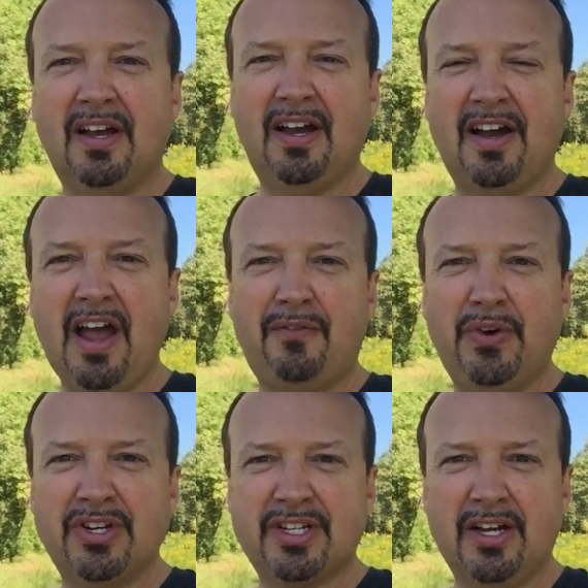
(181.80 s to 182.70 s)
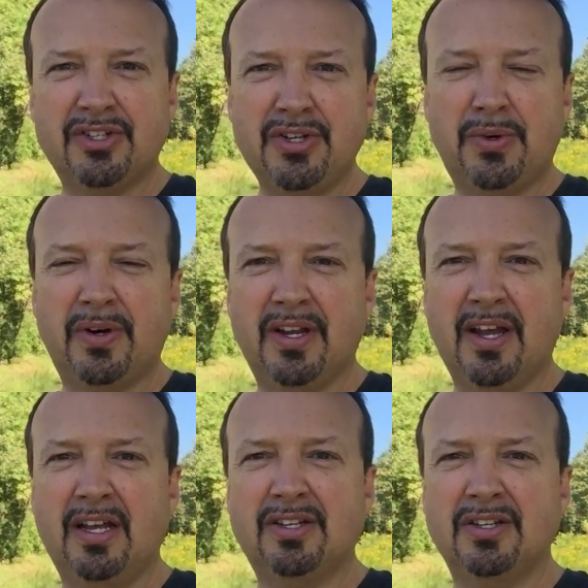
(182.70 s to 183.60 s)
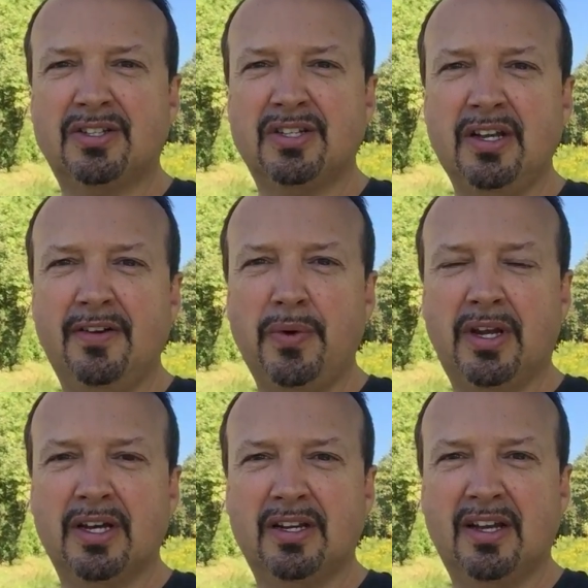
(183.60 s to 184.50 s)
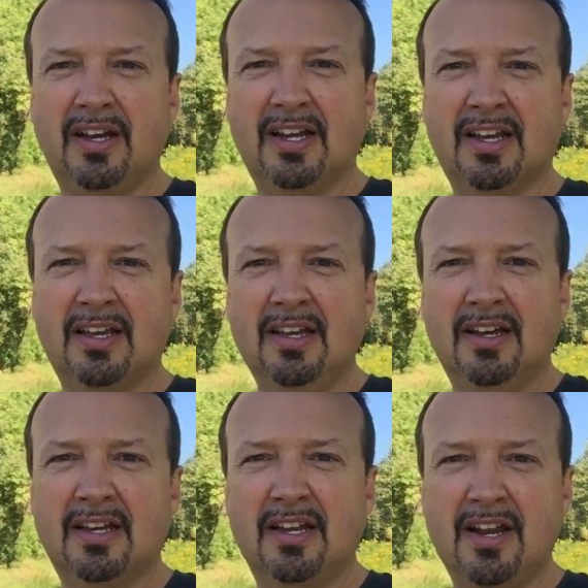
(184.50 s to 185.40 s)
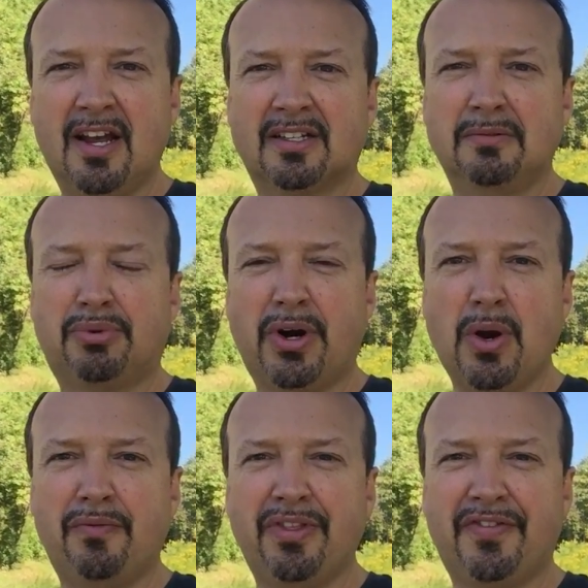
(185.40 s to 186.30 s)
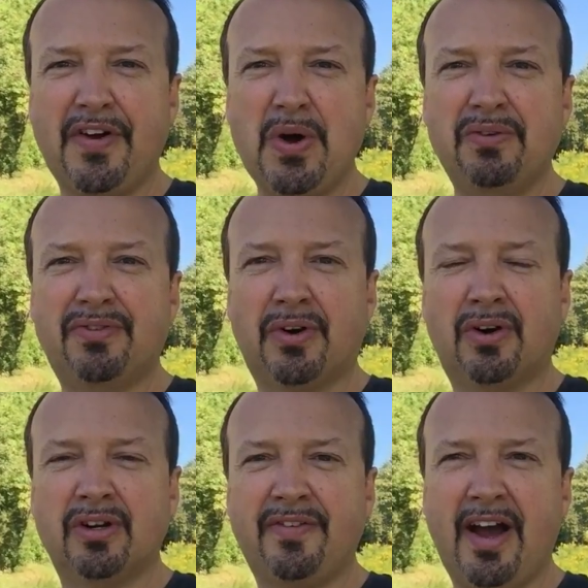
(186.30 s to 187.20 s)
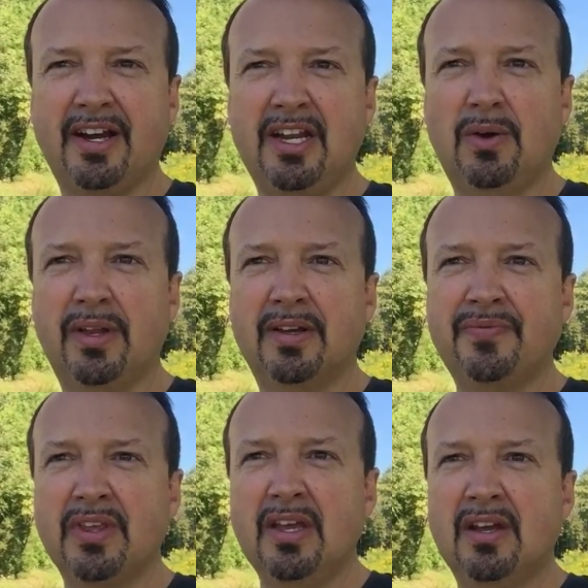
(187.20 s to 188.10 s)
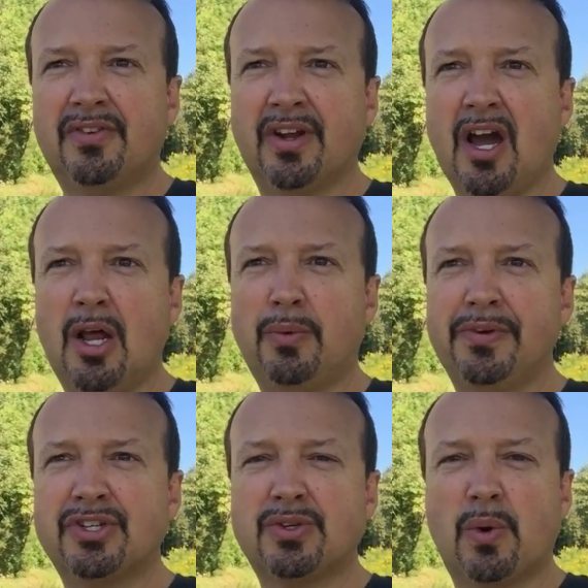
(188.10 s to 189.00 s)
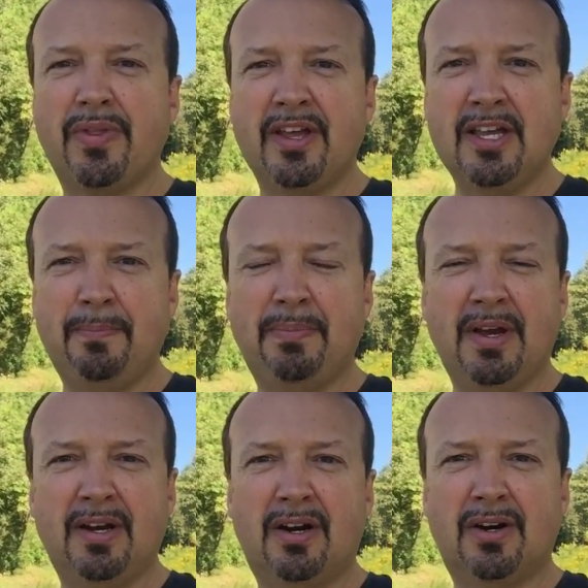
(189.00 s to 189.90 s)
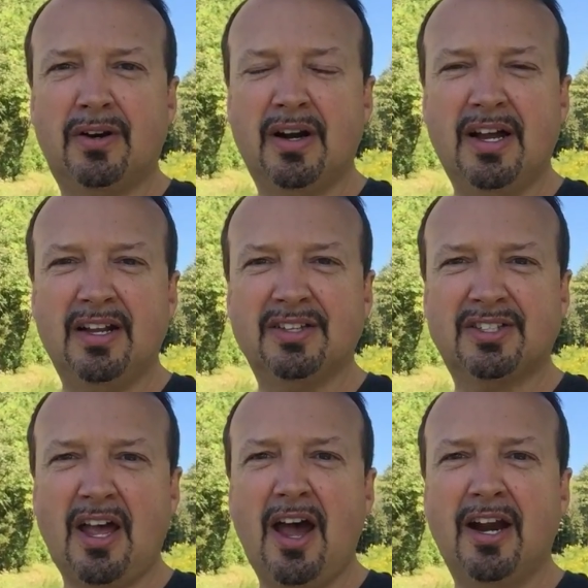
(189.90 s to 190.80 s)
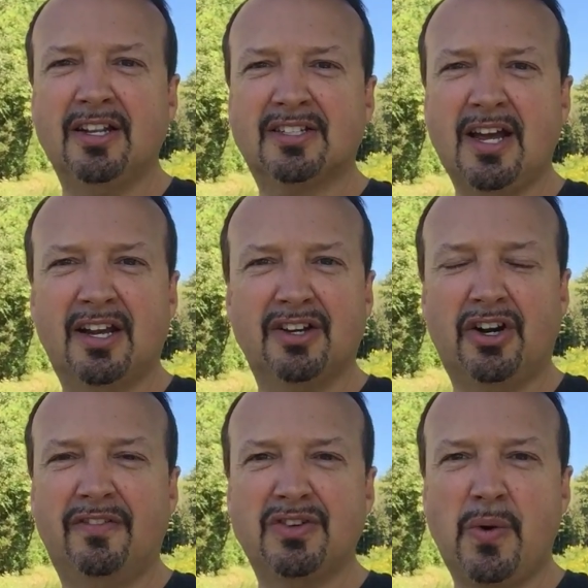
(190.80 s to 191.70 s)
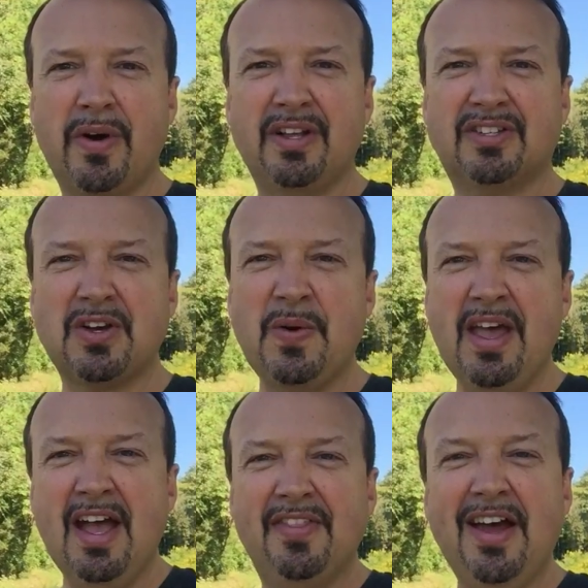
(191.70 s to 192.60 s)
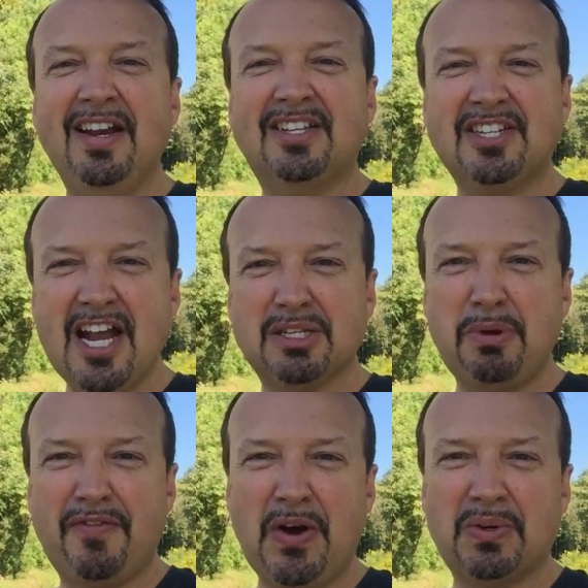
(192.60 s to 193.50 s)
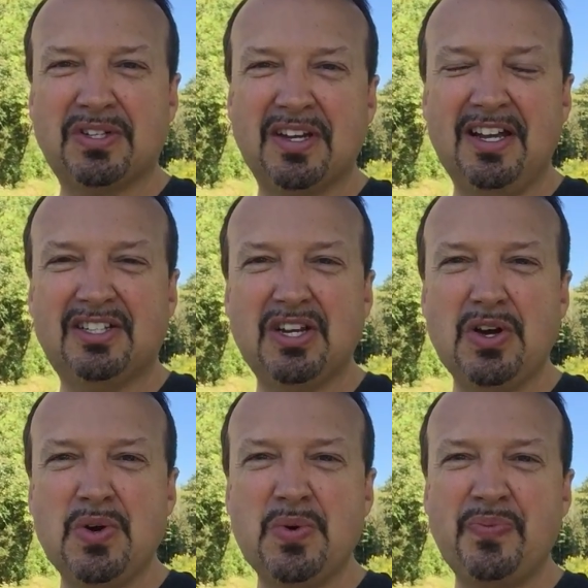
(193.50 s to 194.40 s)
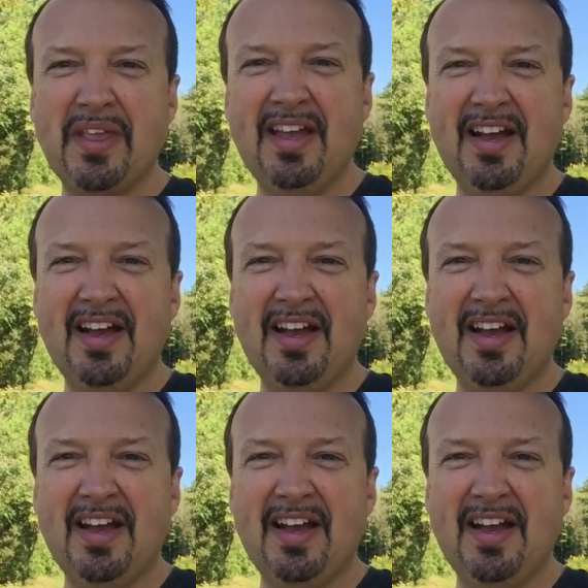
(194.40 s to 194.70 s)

I have reached out to her again to see if we can connect and pray over the phone for her divine healing, where God will restore the hip and her side and sciatic nerve going. And so that excites me, folks. And so,